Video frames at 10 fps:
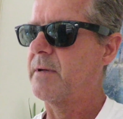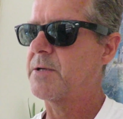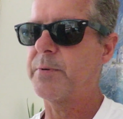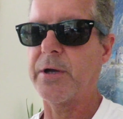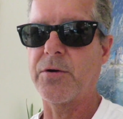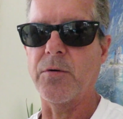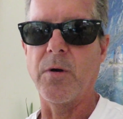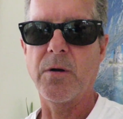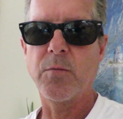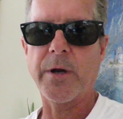That's pretty cool.
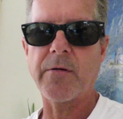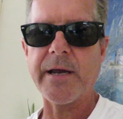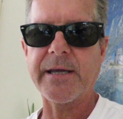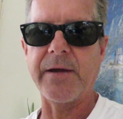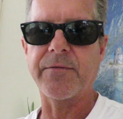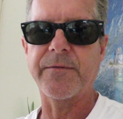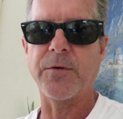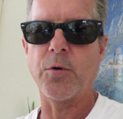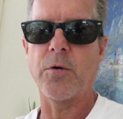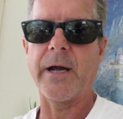What a great gift
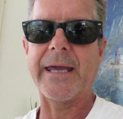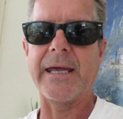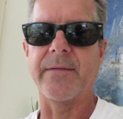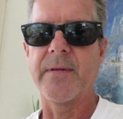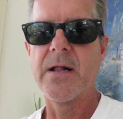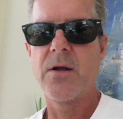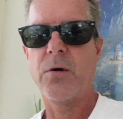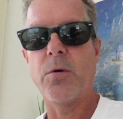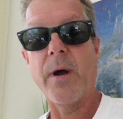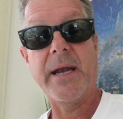for a kid
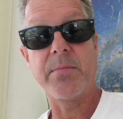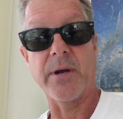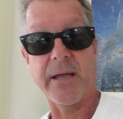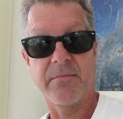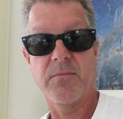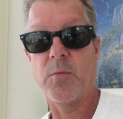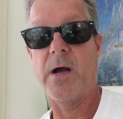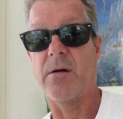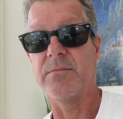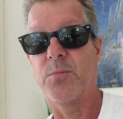or anybody.
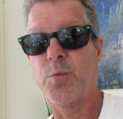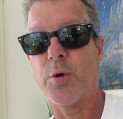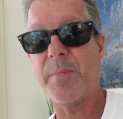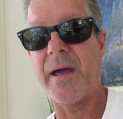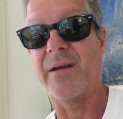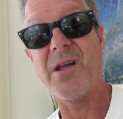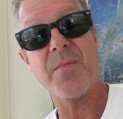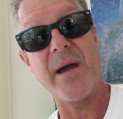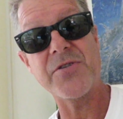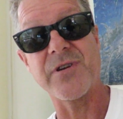Wow, water-powered,
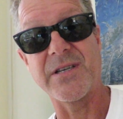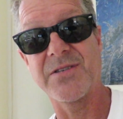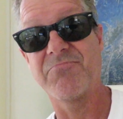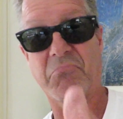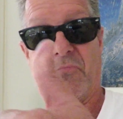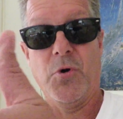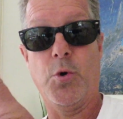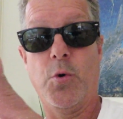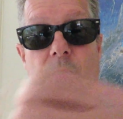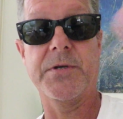no batteries.
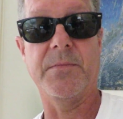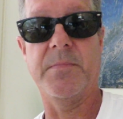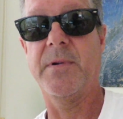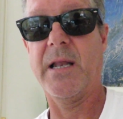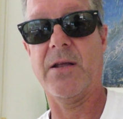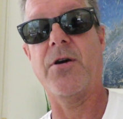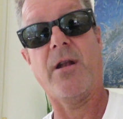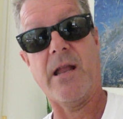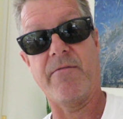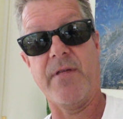Awesome.
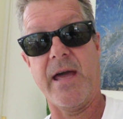Gotta love